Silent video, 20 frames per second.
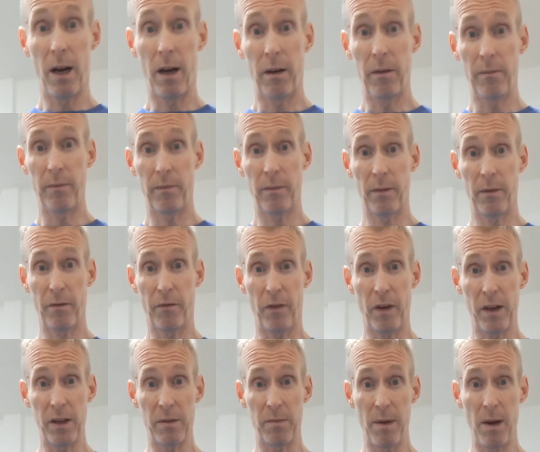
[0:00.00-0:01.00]
are,
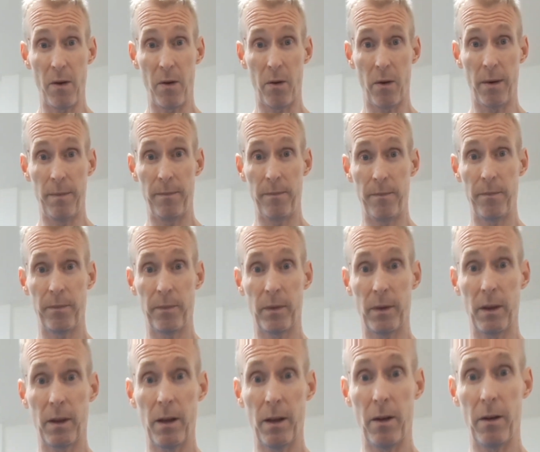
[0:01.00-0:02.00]
first meal
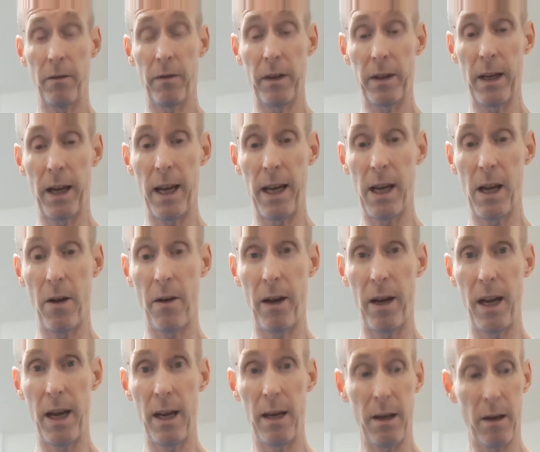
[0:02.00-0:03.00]
of the day
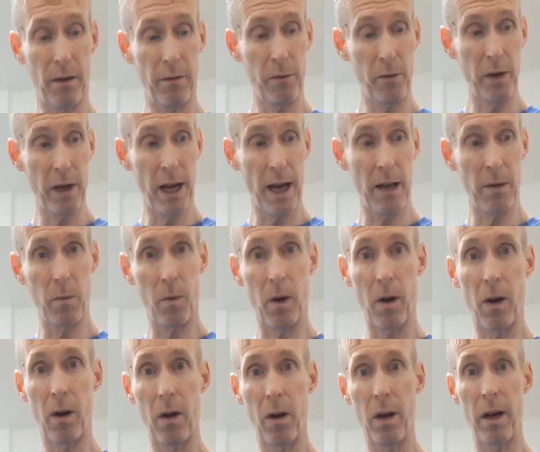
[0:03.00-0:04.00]
going in. I've already had
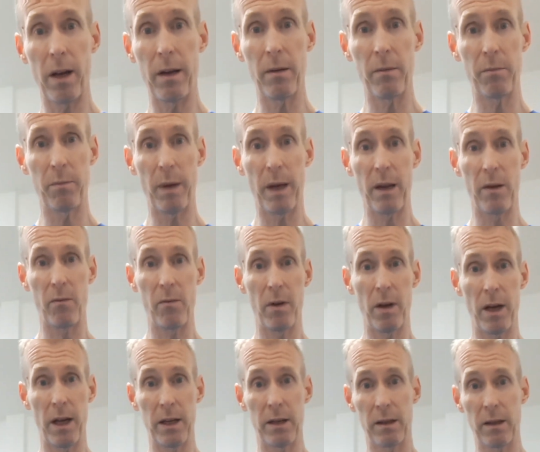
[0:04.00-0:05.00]
one client, been a
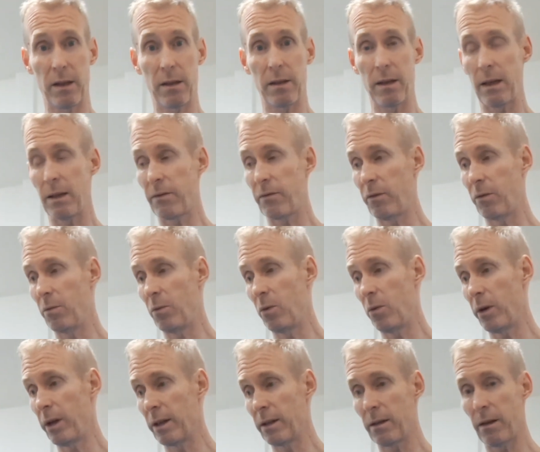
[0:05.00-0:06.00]
really successful
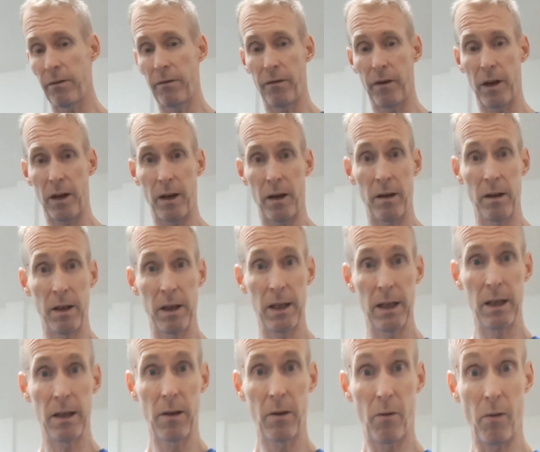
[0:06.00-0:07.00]
morning so far.
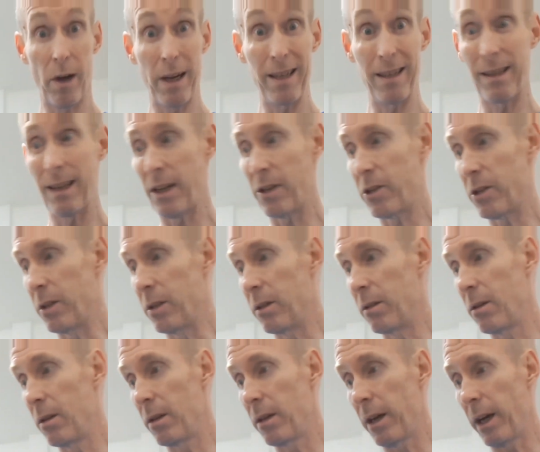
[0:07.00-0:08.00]
Great
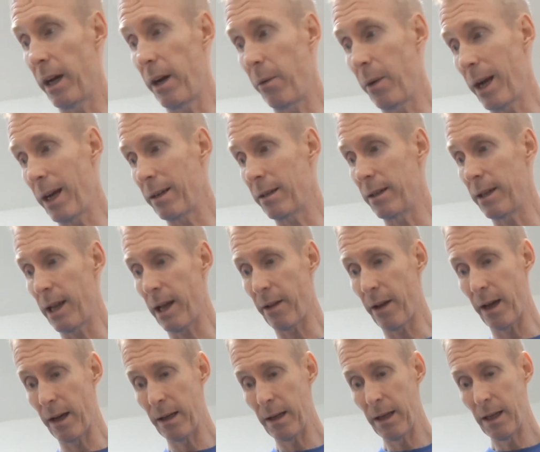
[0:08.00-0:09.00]
session we had
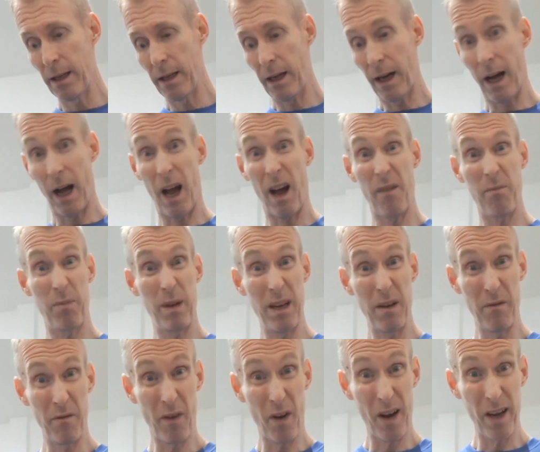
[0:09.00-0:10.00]
together. I've been
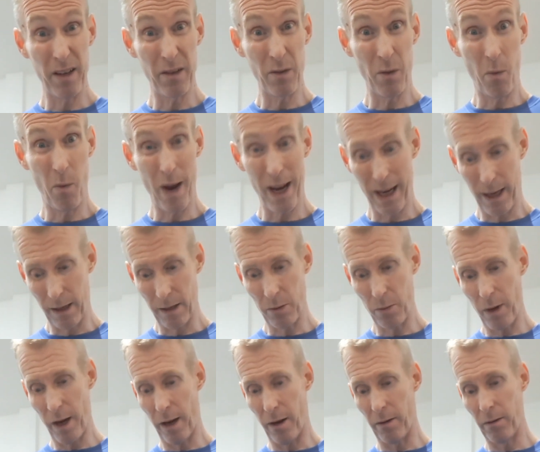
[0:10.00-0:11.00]
invited to a wedding
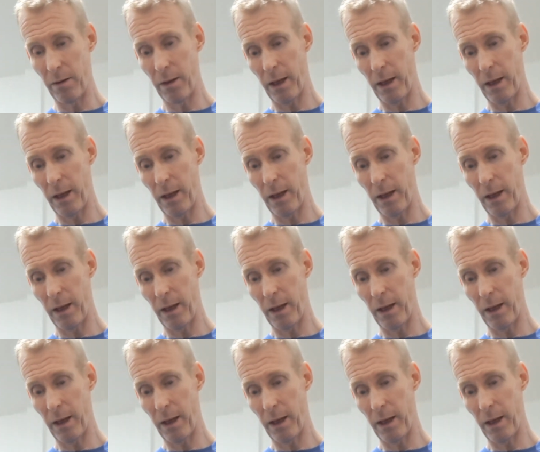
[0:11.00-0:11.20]
as well